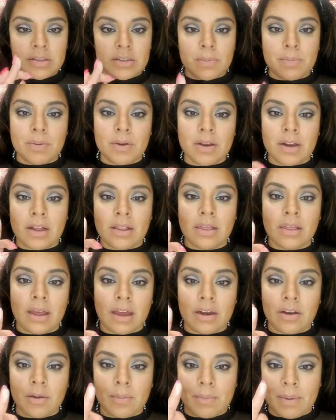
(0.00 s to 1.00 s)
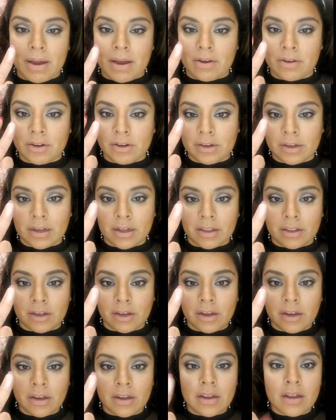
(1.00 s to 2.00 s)
to put a lighter powder
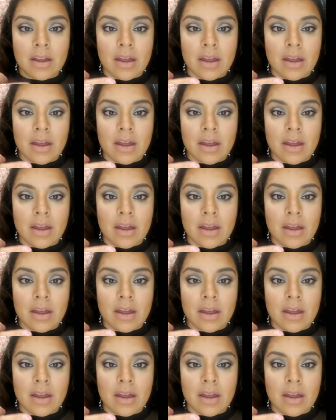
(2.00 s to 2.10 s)
color.